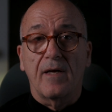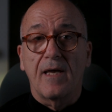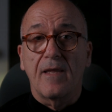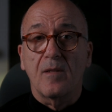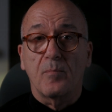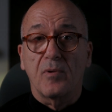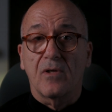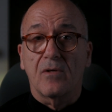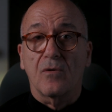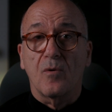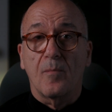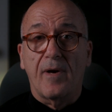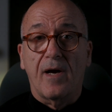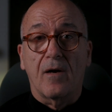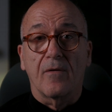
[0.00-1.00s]
and the political
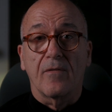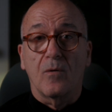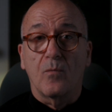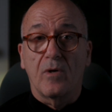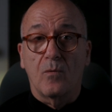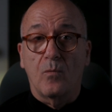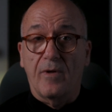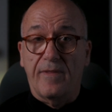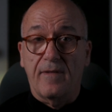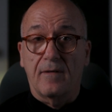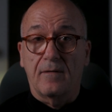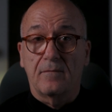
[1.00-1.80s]
power that went with it.